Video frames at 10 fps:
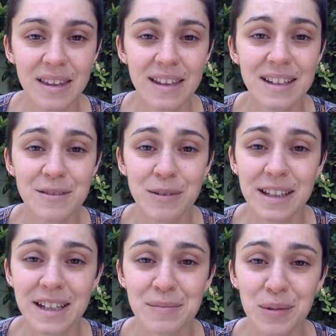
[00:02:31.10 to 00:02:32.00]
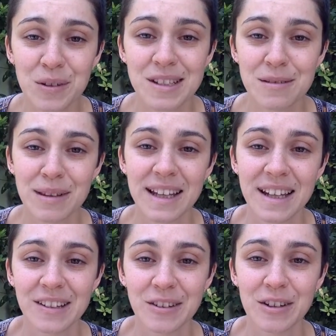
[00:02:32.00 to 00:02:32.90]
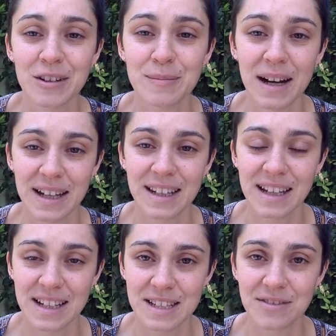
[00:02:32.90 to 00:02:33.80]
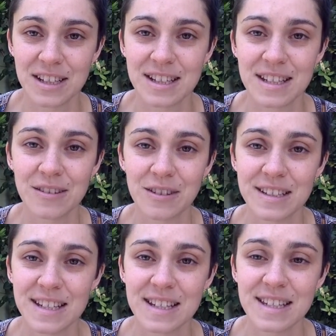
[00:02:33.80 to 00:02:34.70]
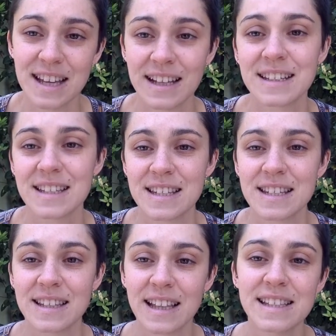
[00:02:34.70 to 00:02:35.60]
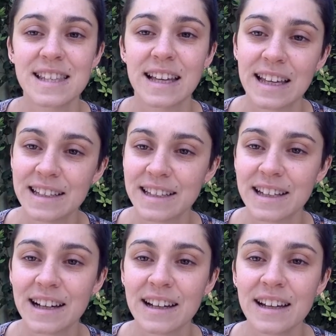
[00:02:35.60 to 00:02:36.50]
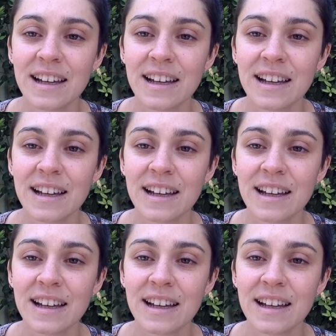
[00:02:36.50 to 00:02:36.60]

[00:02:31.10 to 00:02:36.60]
it's really important to plan out your marketing activities in order to stay consistent. That's the key here.